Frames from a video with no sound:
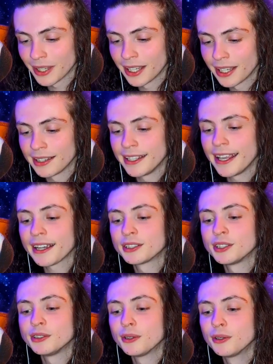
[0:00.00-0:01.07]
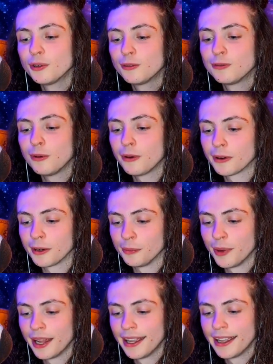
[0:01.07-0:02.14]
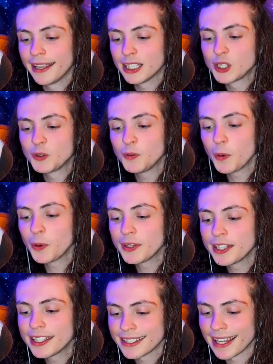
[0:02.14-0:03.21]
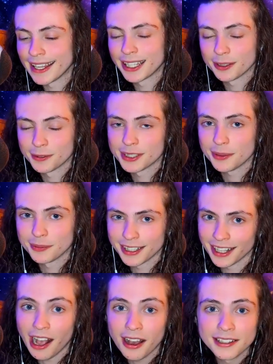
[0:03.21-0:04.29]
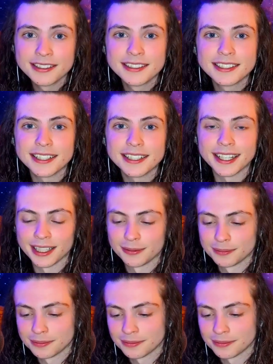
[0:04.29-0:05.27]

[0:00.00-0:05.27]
The external form is for the sake of something unseen,